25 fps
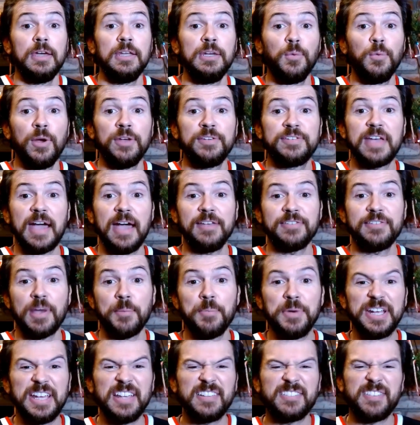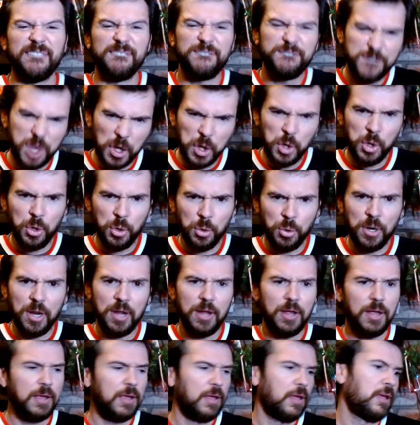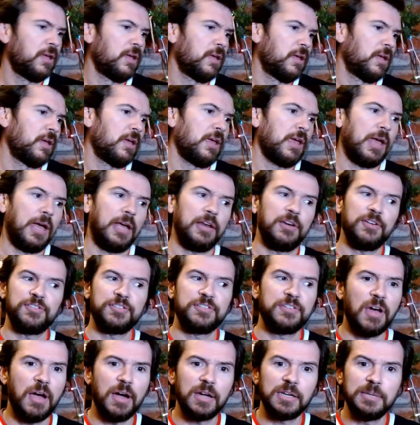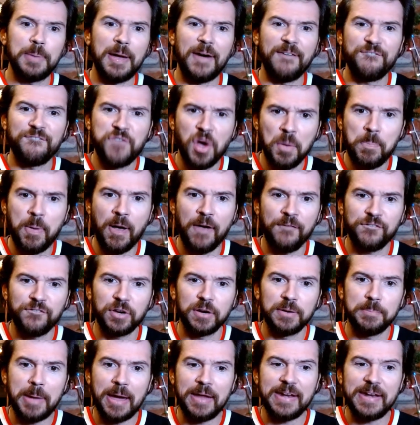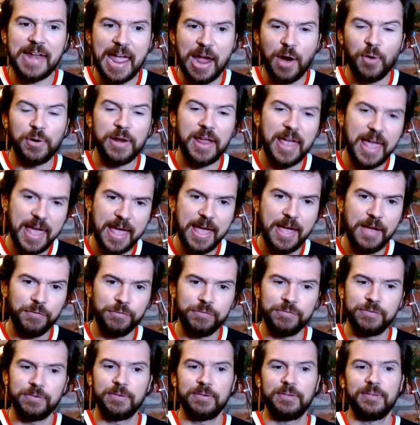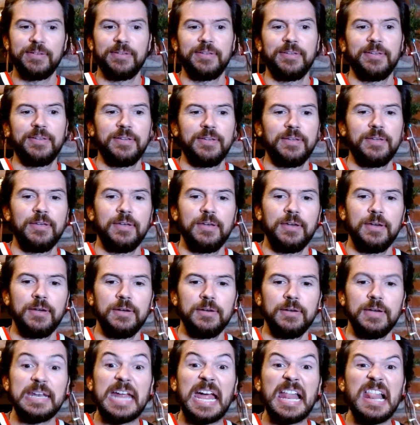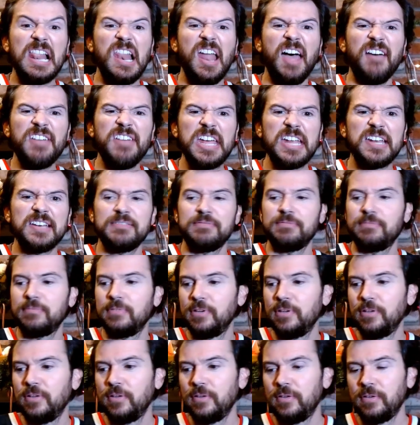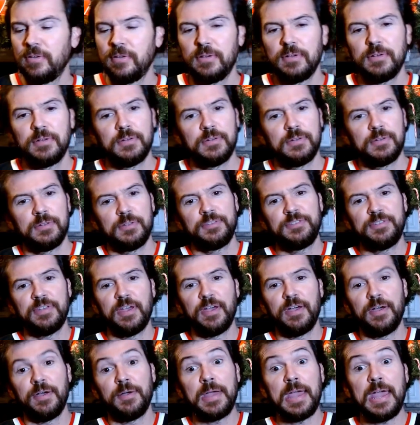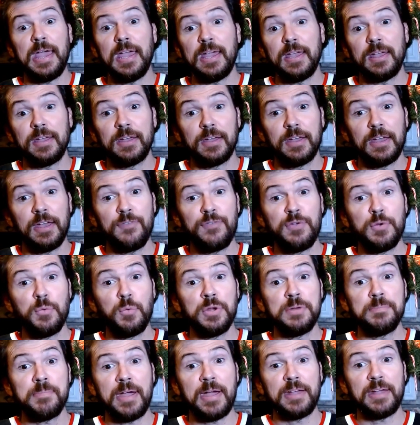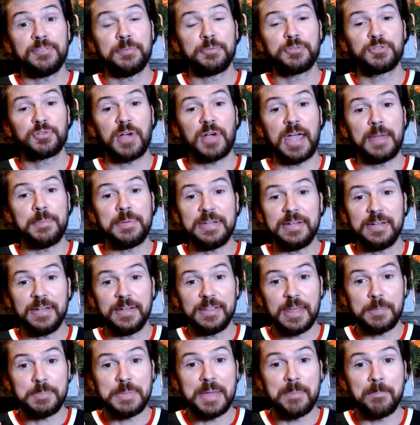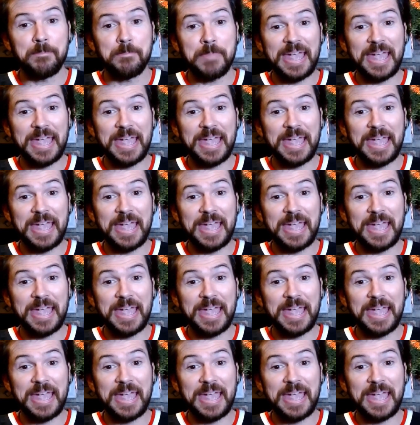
Anyways, guys, I'm going to get some food. I just talked about football for about an hour and a half, and I love it. So, hey, if you wouldn't mind subscribing, that'd be